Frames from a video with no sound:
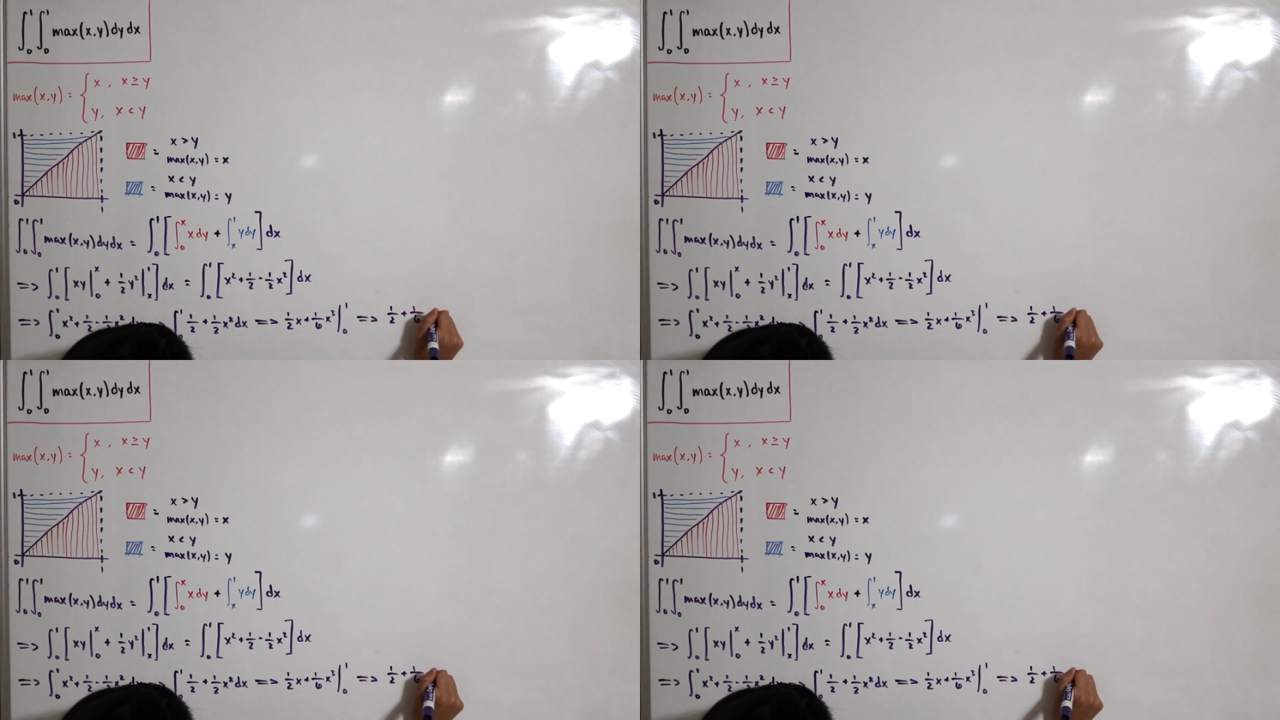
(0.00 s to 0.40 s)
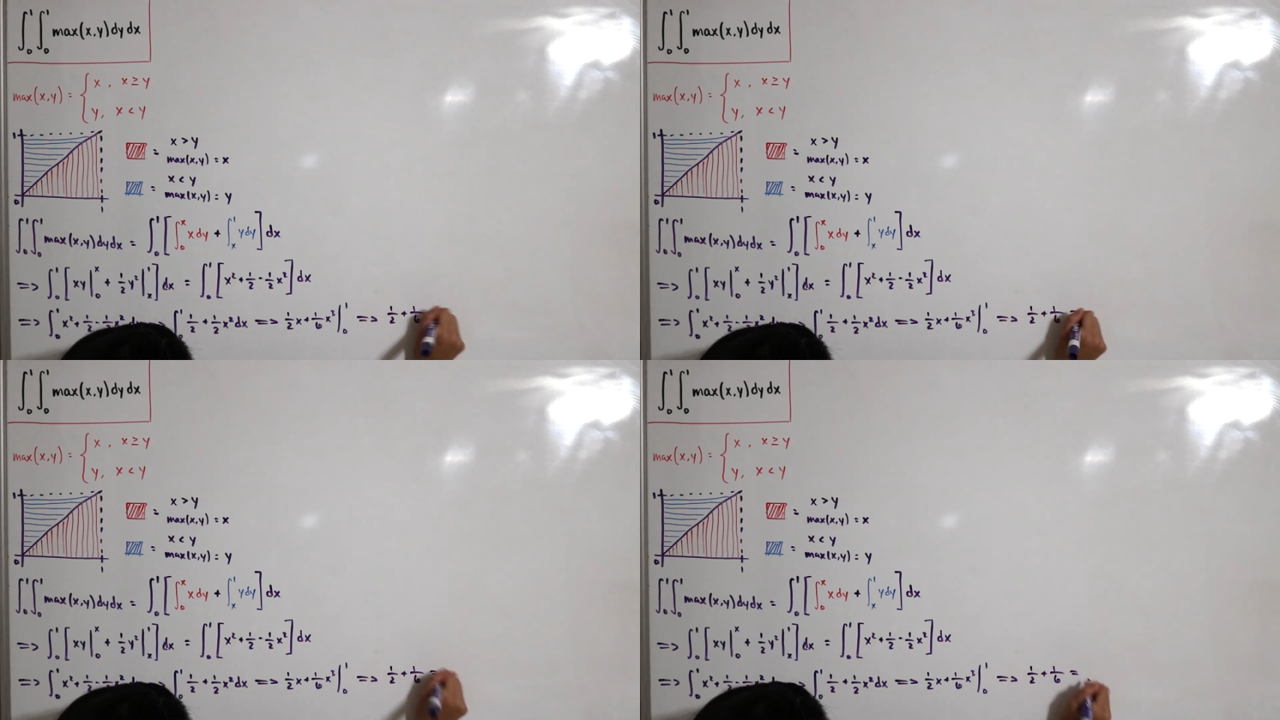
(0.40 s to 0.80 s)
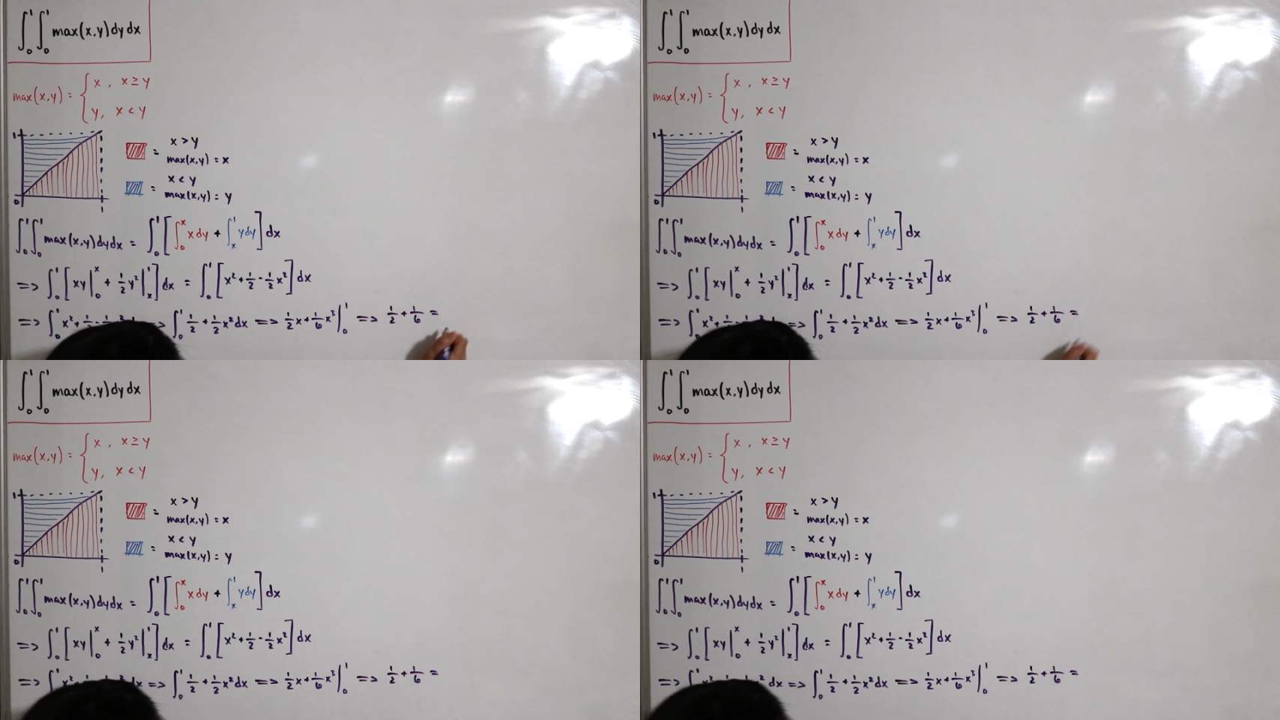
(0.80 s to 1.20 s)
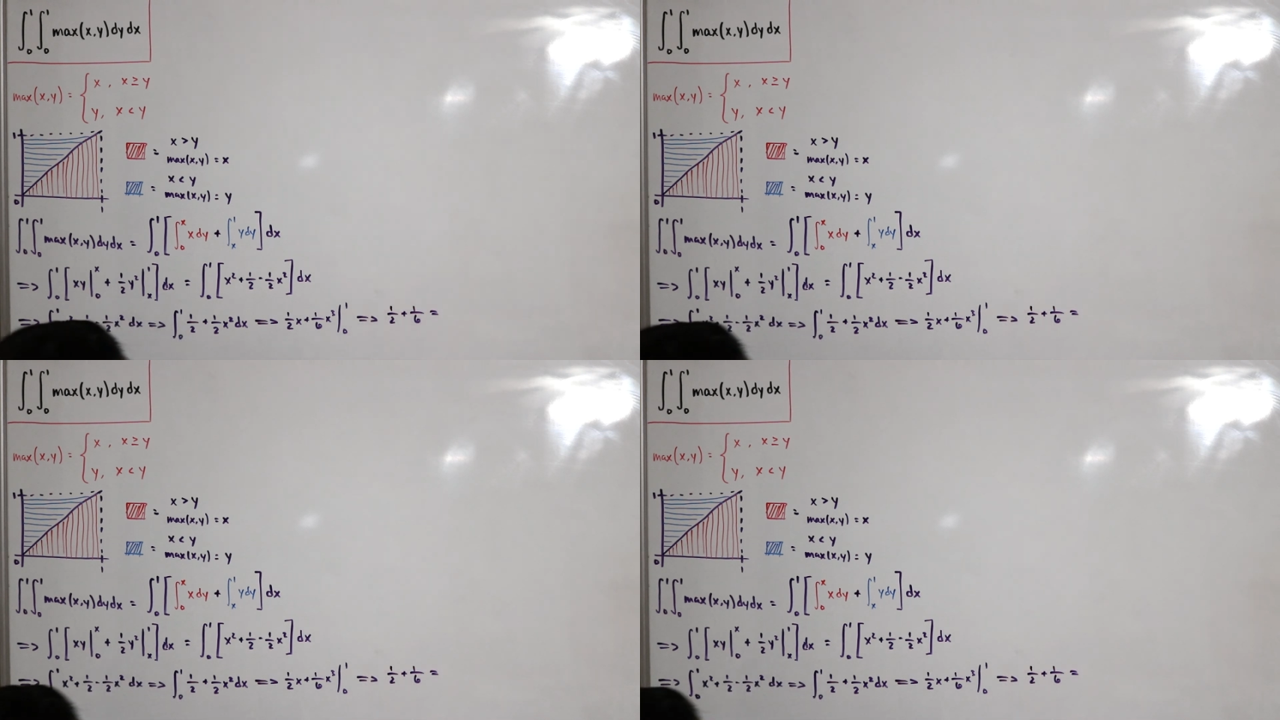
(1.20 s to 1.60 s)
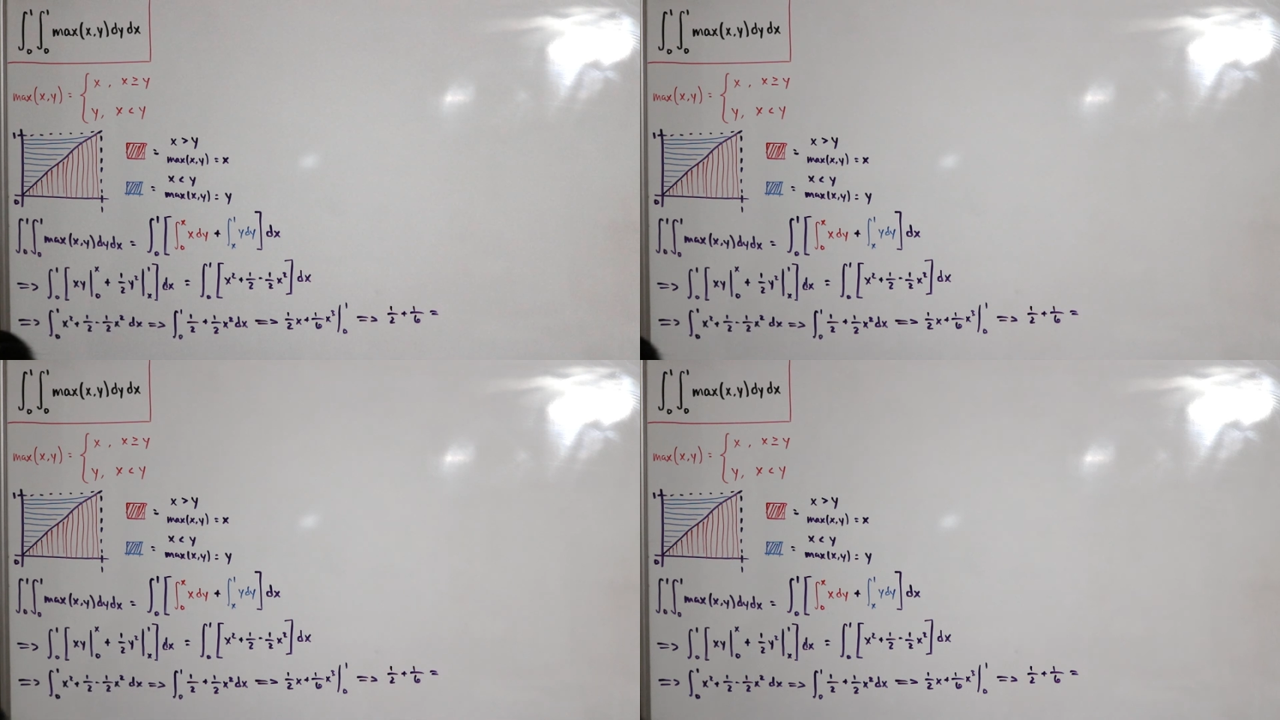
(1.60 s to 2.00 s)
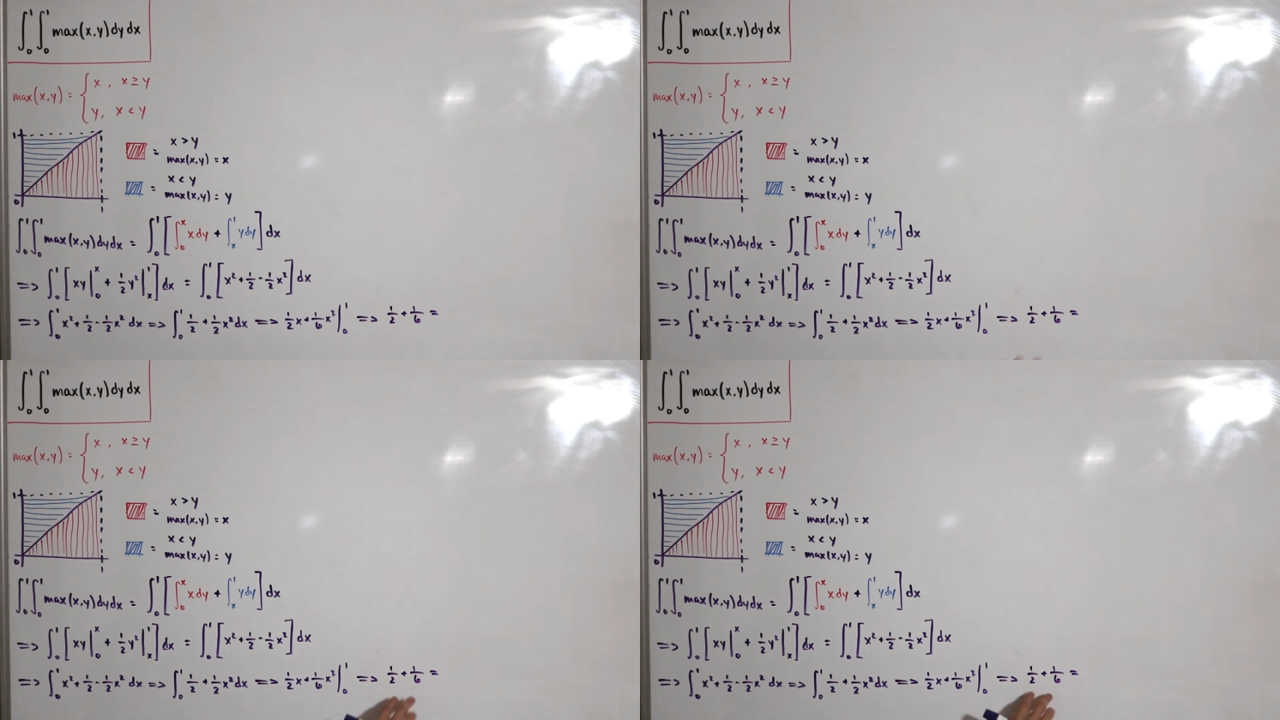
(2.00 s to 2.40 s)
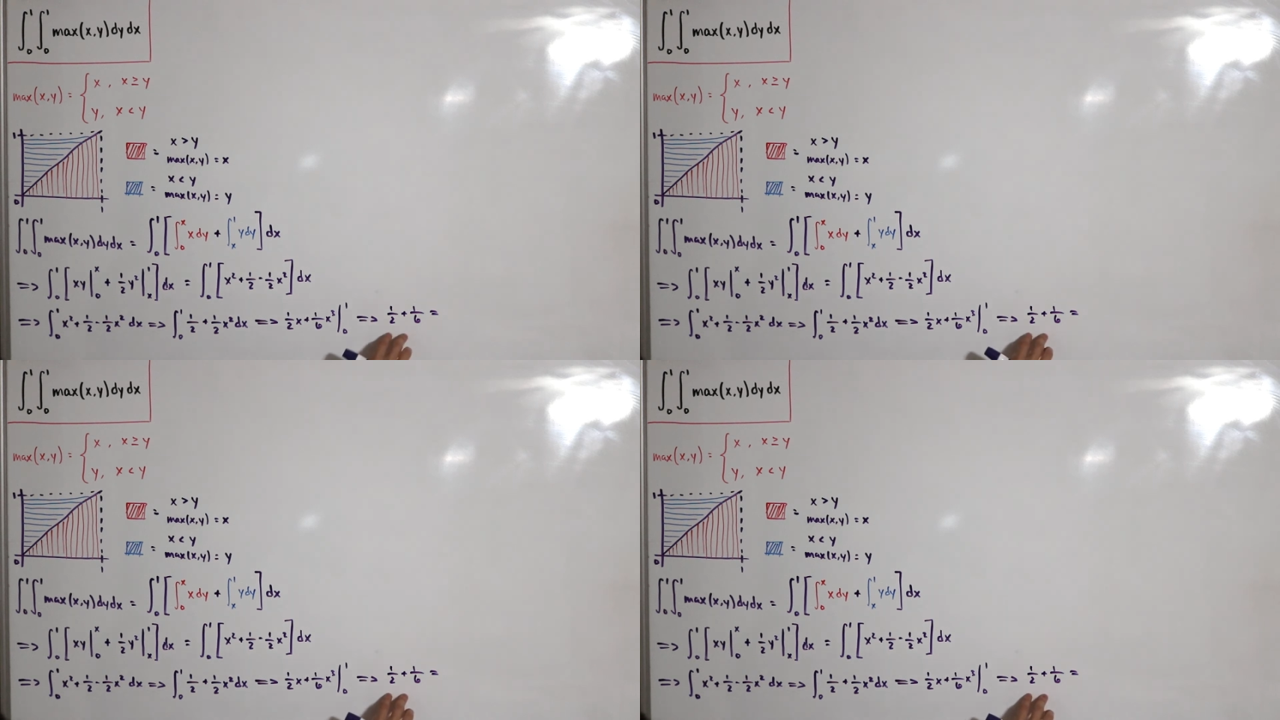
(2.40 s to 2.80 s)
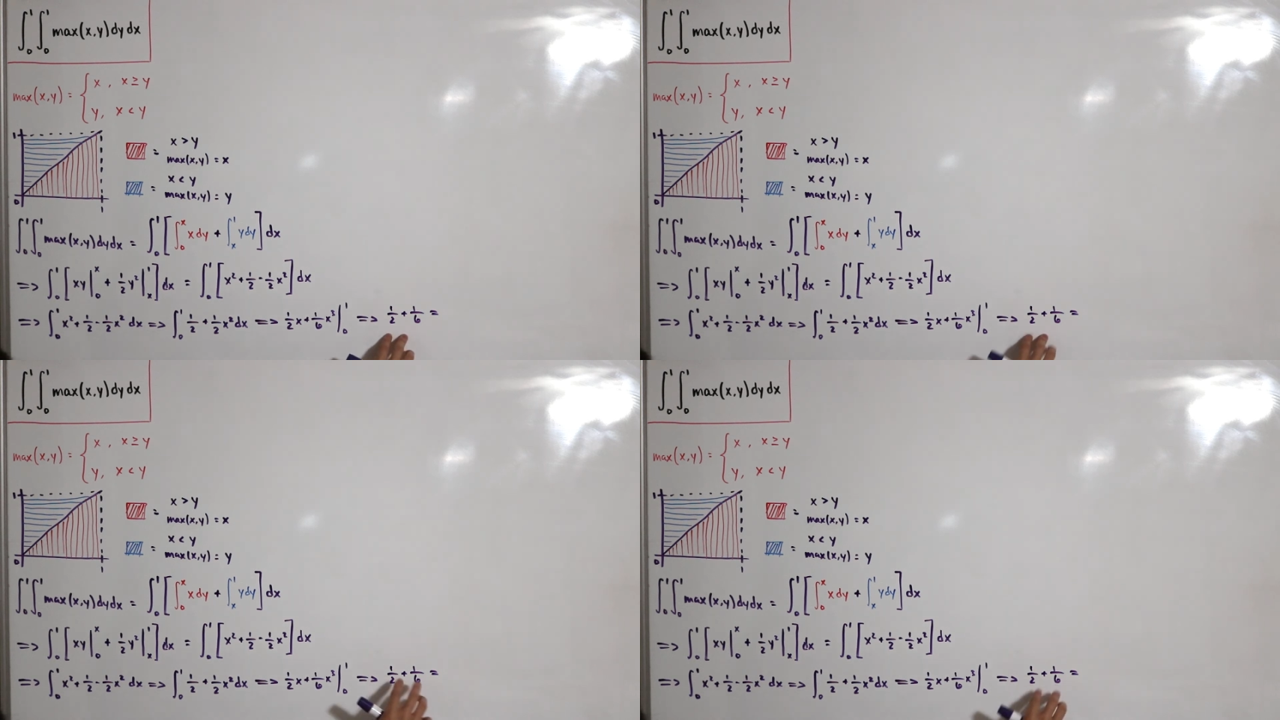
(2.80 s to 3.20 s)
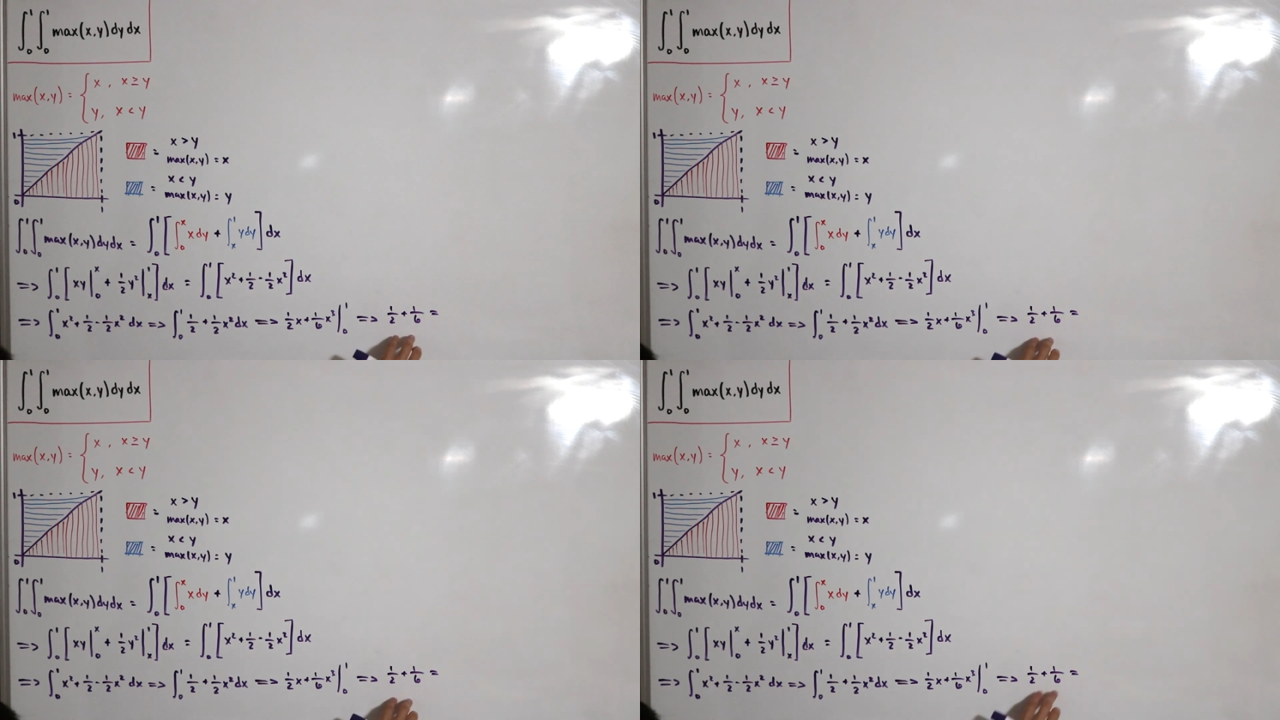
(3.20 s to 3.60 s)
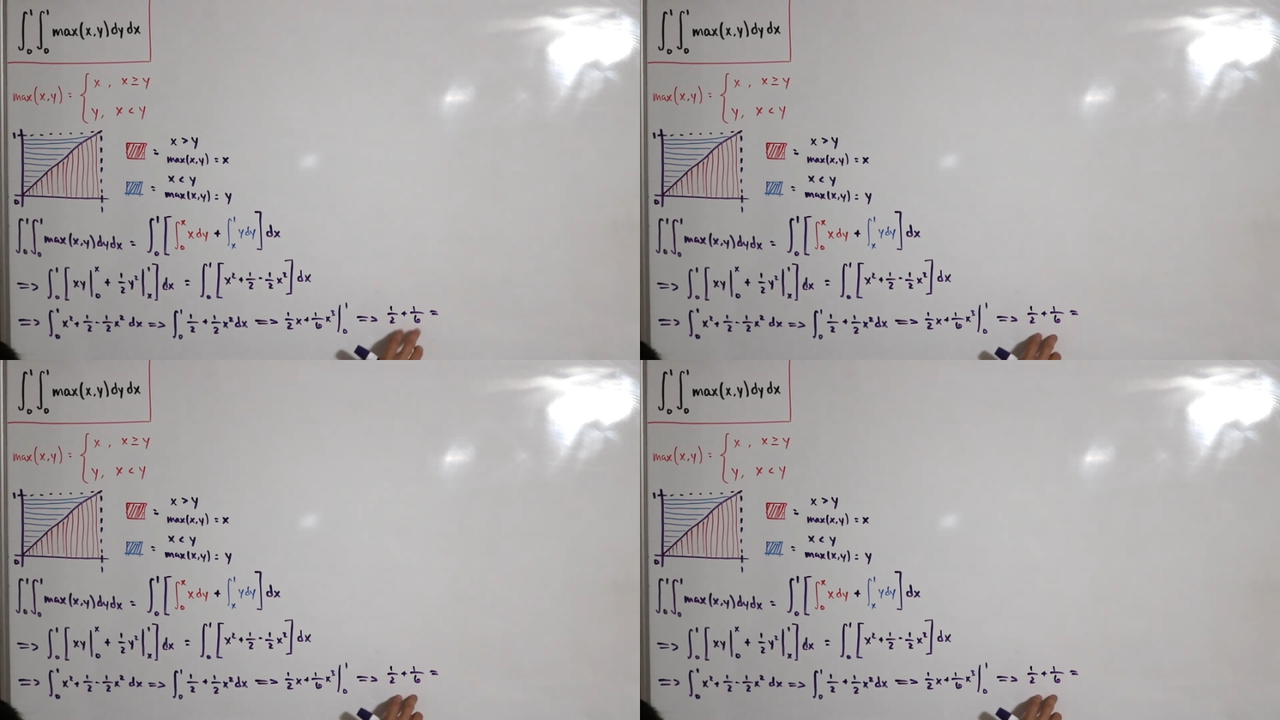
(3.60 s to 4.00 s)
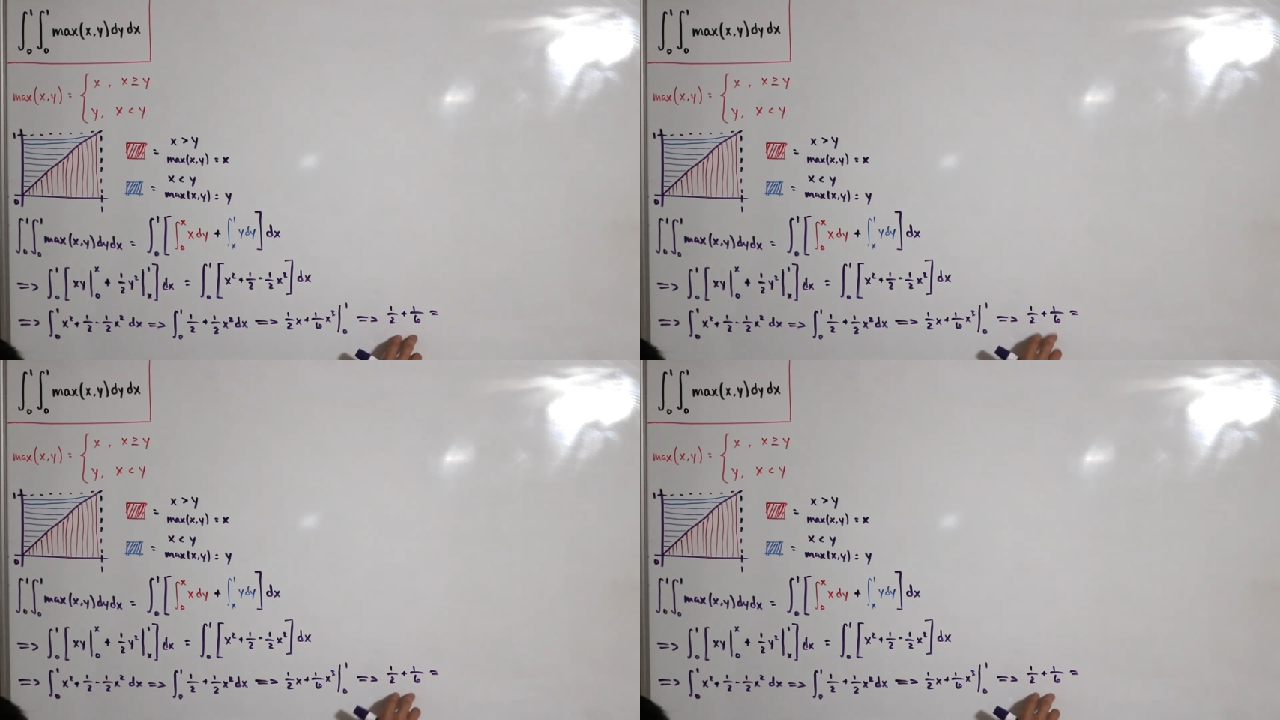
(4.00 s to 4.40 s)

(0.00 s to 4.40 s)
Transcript: Nobody's mouth can be seen.